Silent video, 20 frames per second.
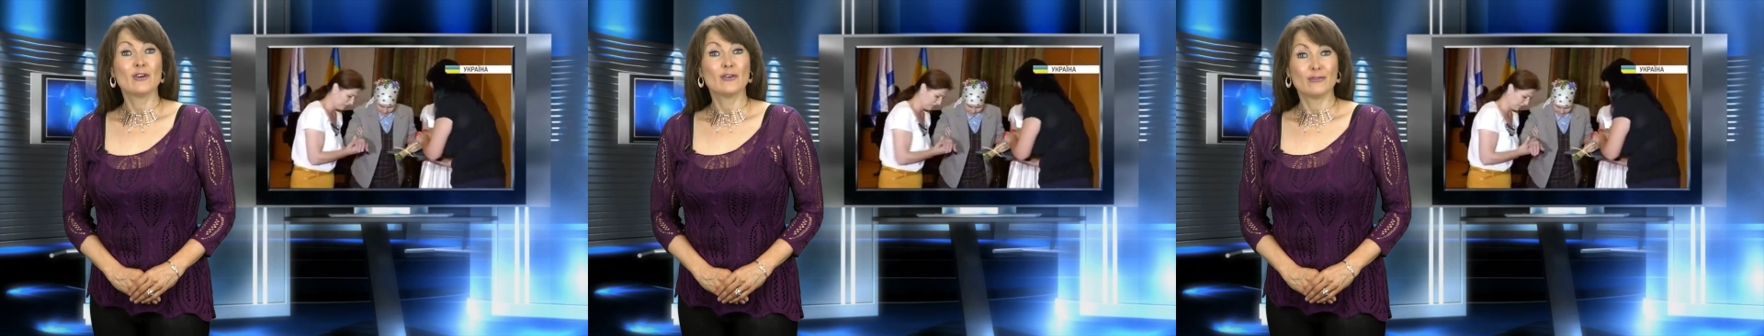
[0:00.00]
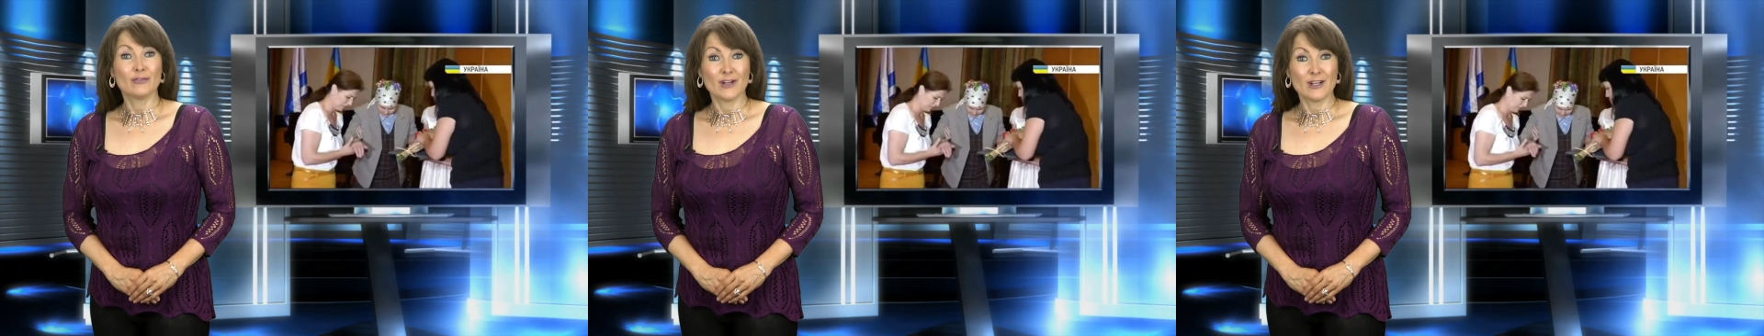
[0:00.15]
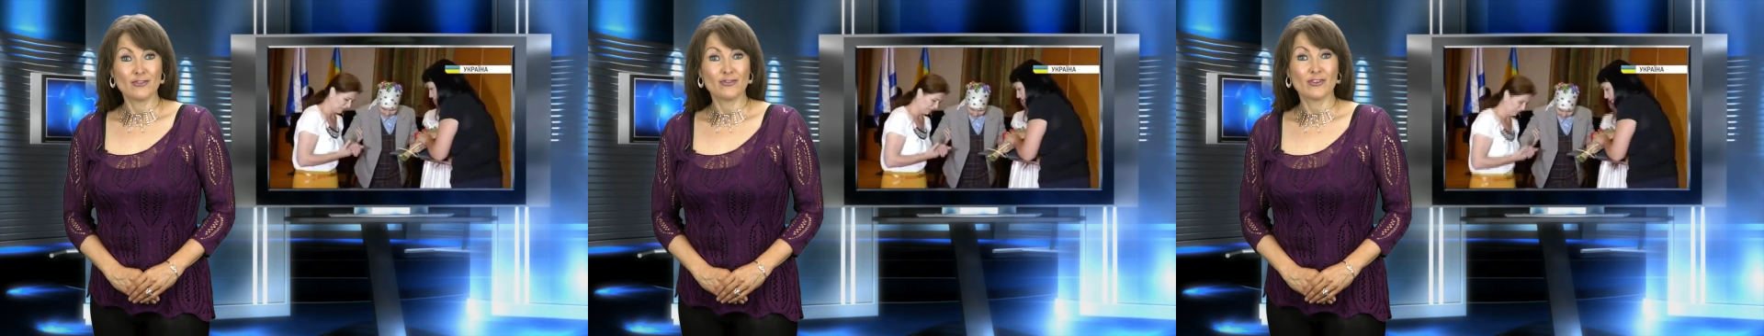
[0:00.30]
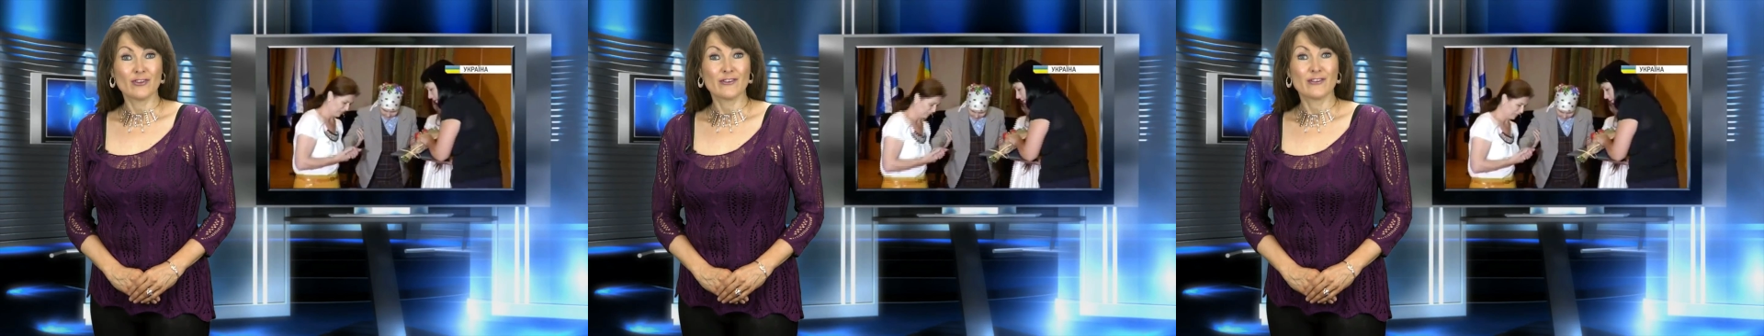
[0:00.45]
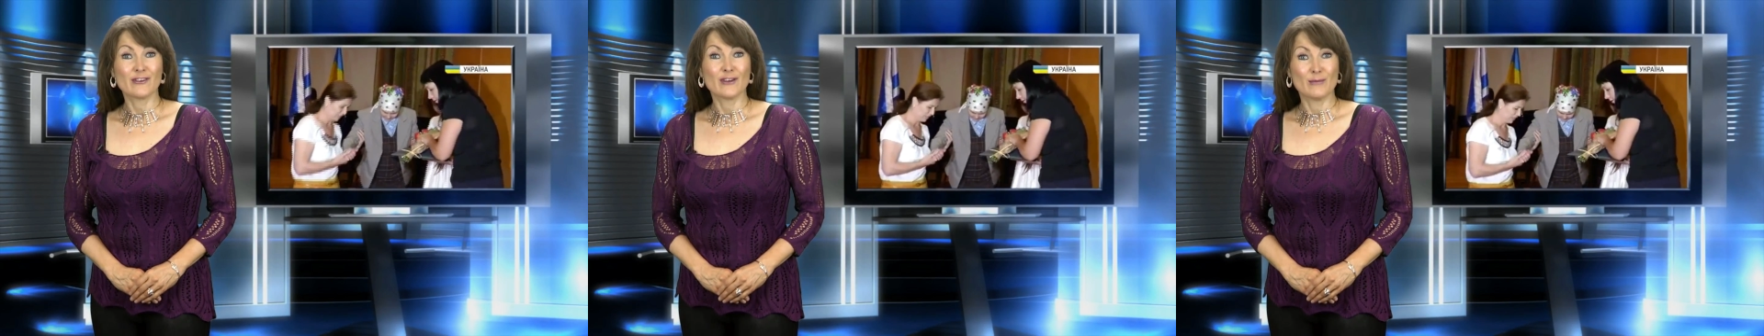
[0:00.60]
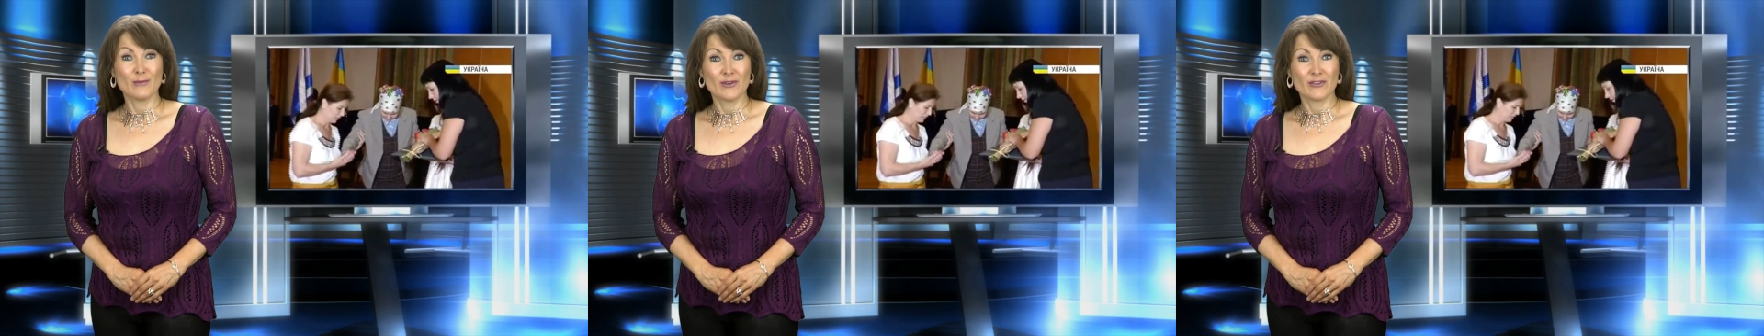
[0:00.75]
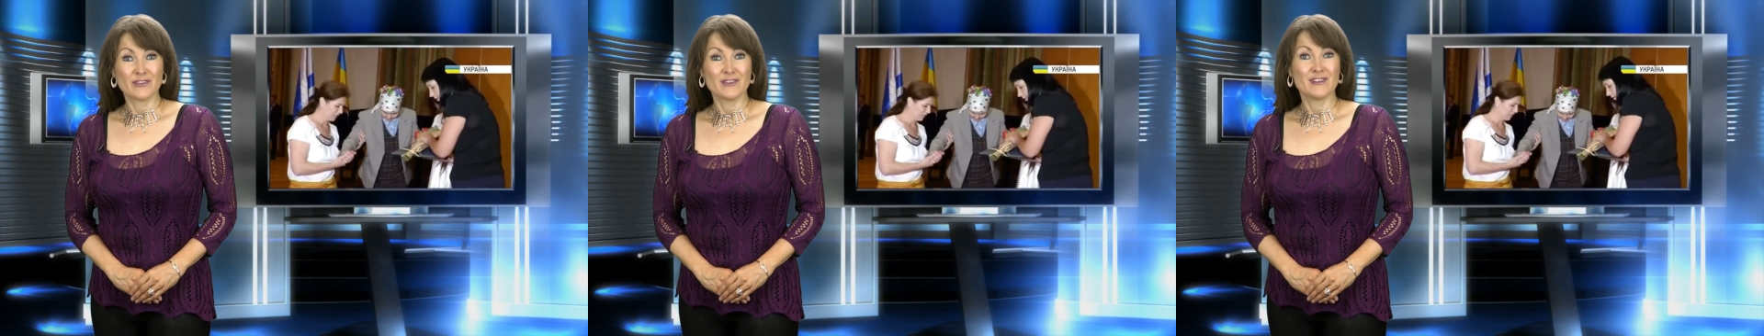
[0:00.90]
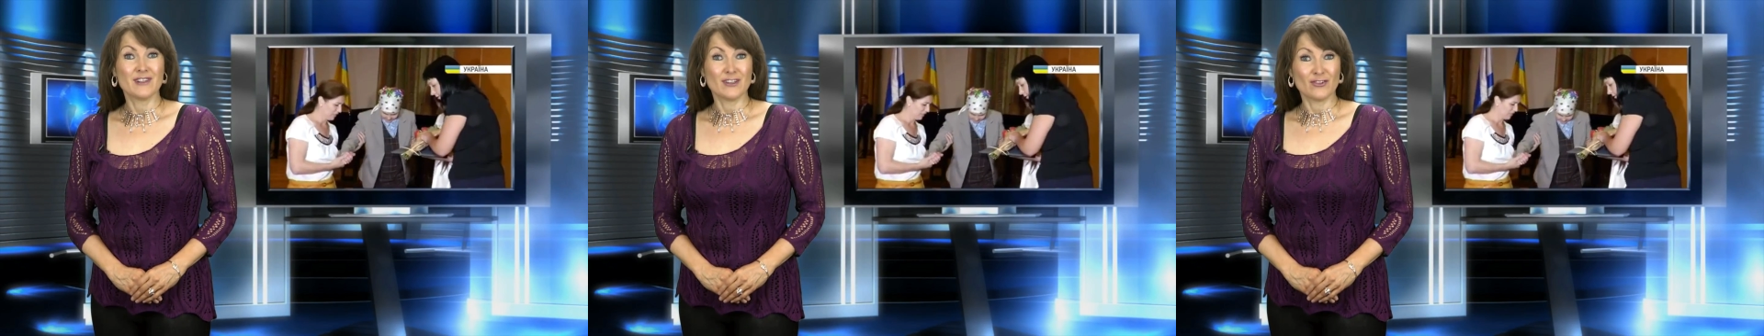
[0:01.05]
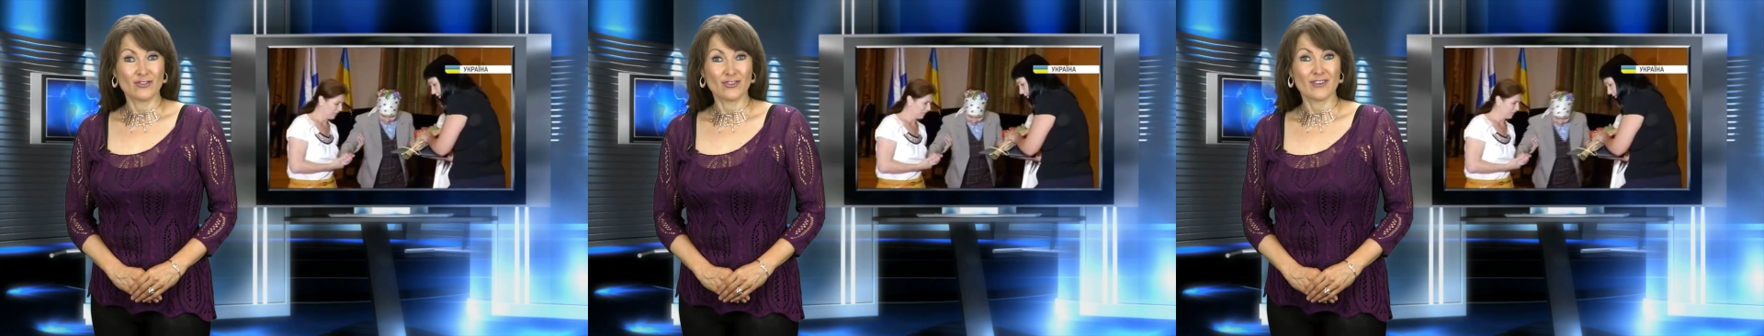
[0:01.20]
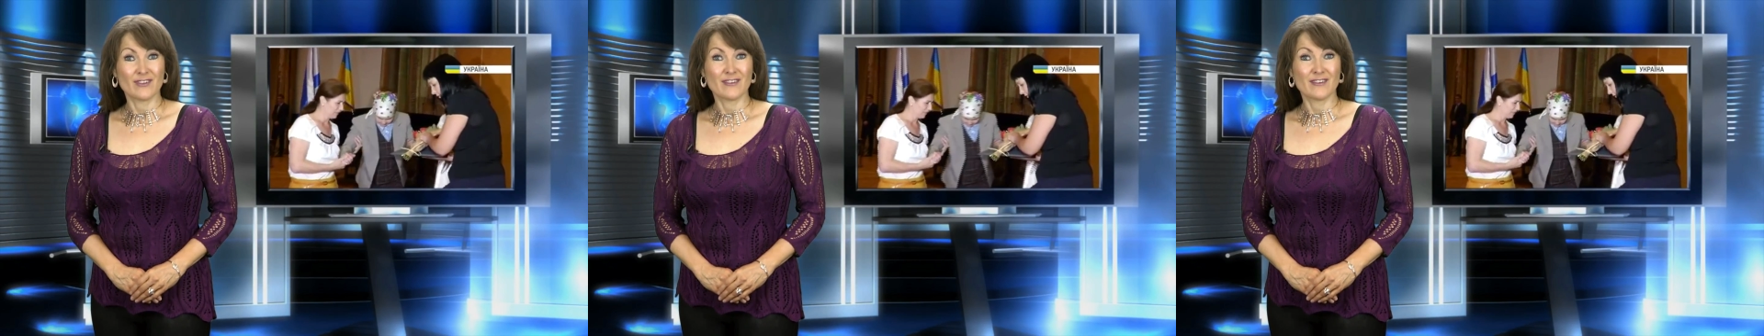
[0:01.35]
righteous among the
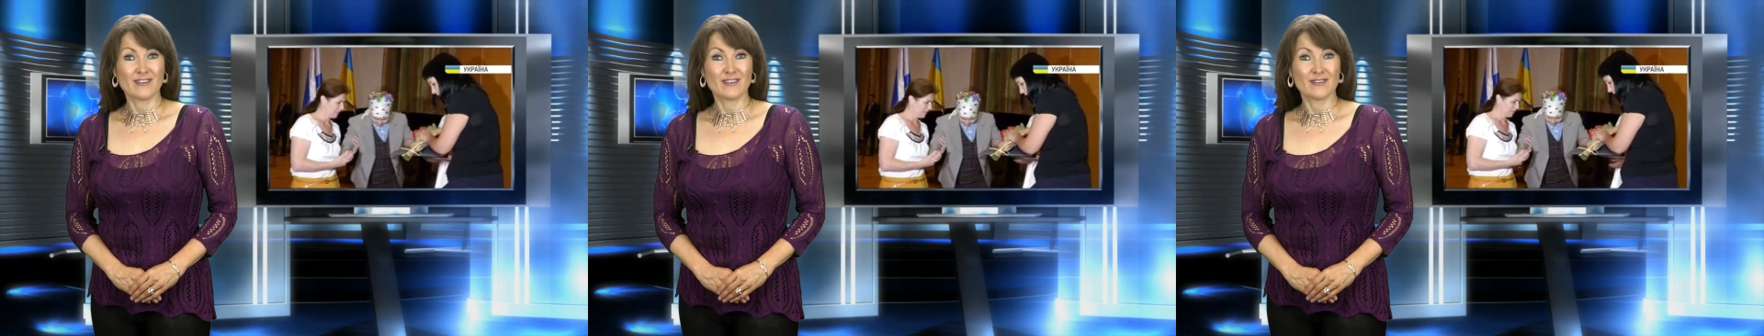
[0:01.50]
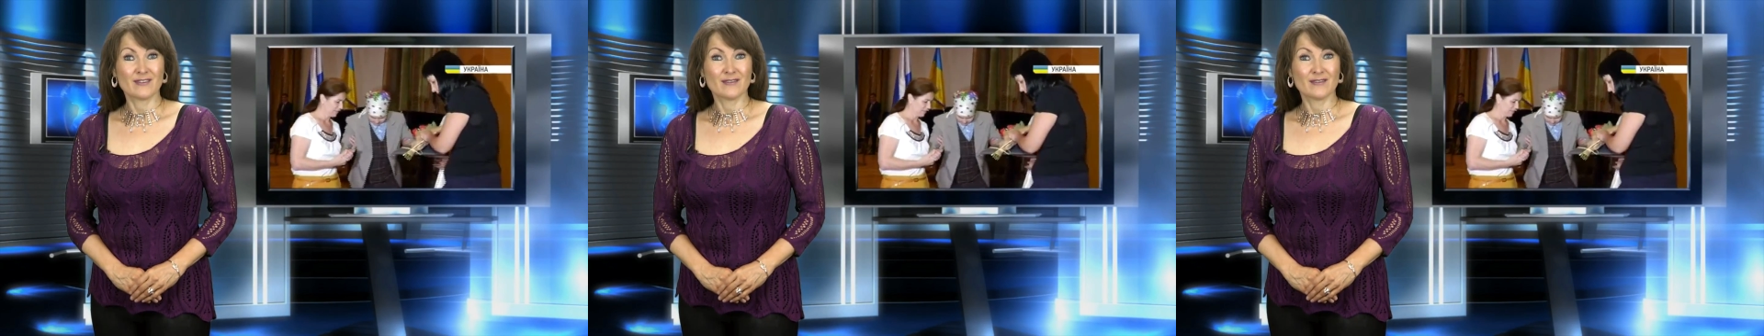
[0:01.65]
nations.